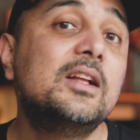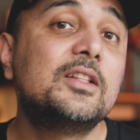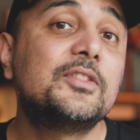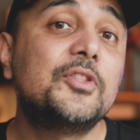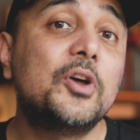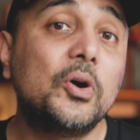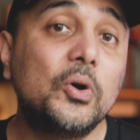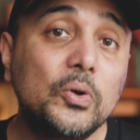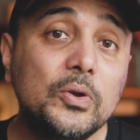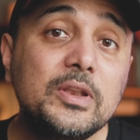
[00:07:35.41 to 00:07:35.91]

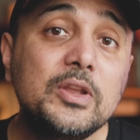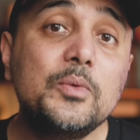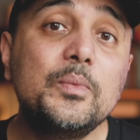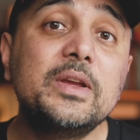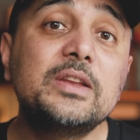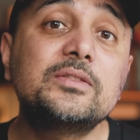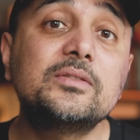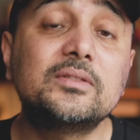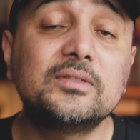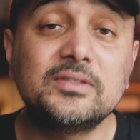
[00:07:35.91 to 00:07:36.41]
The only
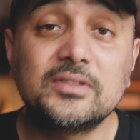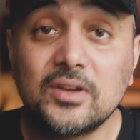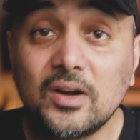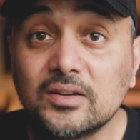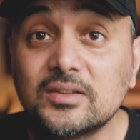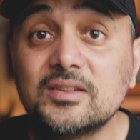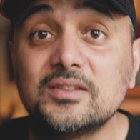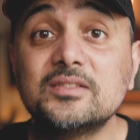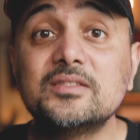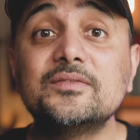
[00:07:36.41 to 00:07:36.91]
way to
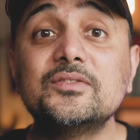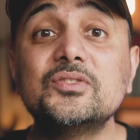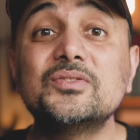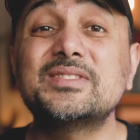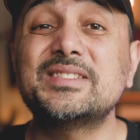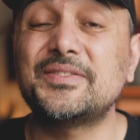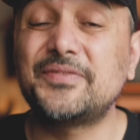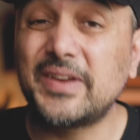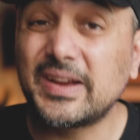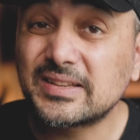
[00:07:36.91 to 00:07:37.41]
conduct
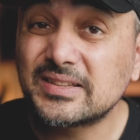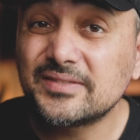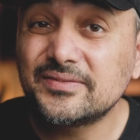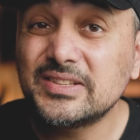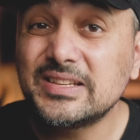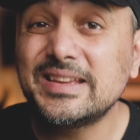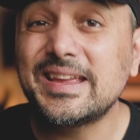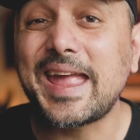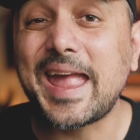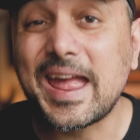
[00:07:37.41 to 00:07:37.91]
interviews
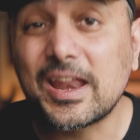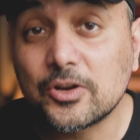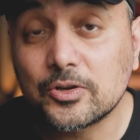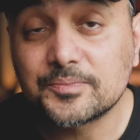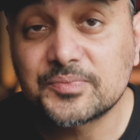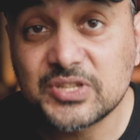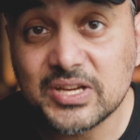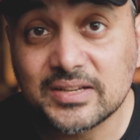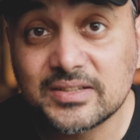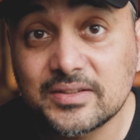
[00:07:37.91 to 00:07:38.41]
effectively and
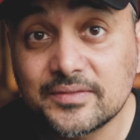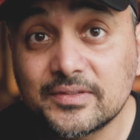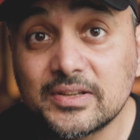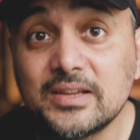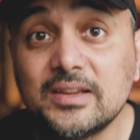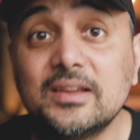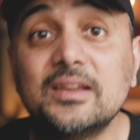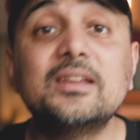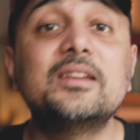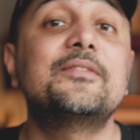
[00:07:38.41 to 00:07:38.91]

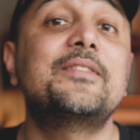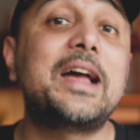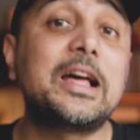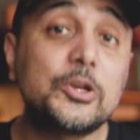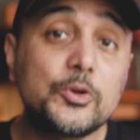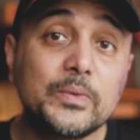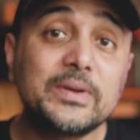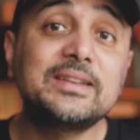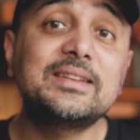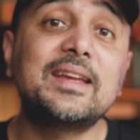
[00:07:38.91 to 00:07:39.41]
objectively
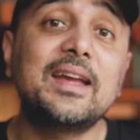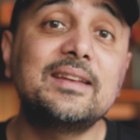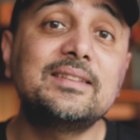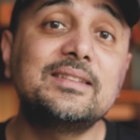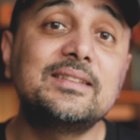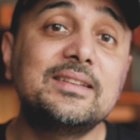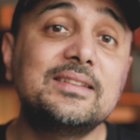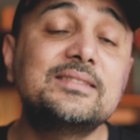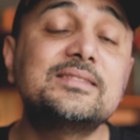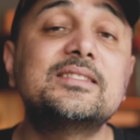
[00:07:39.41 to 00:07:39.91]
evaluate
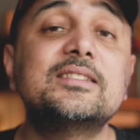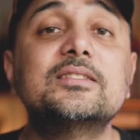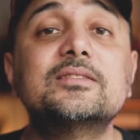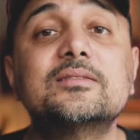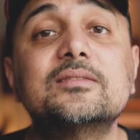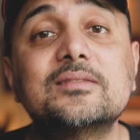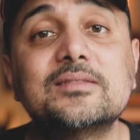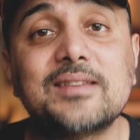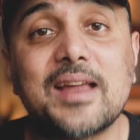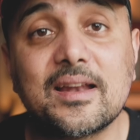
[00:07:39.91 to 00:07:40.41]
candidates is
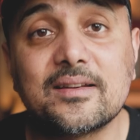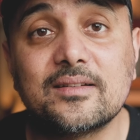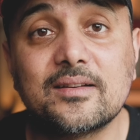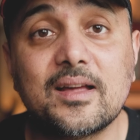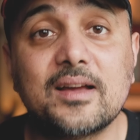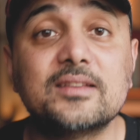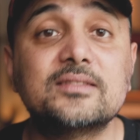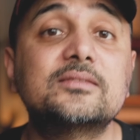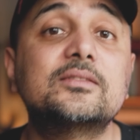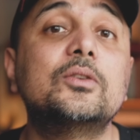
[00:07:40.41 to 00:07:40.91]
to
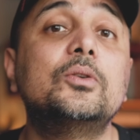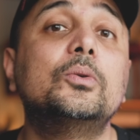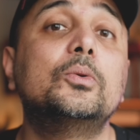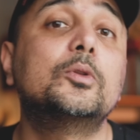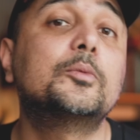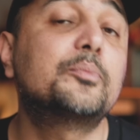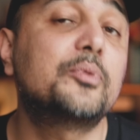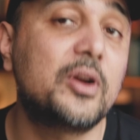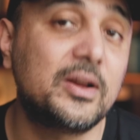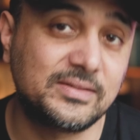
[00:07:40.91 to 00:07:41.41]
standardize the
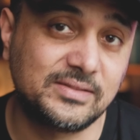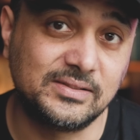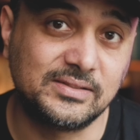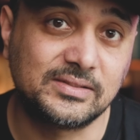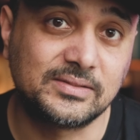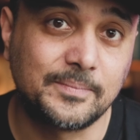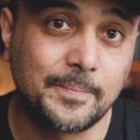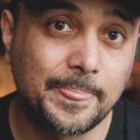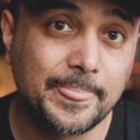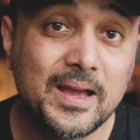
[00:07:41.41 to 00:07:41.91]
whole
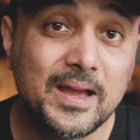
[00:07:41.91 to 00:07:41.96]
process.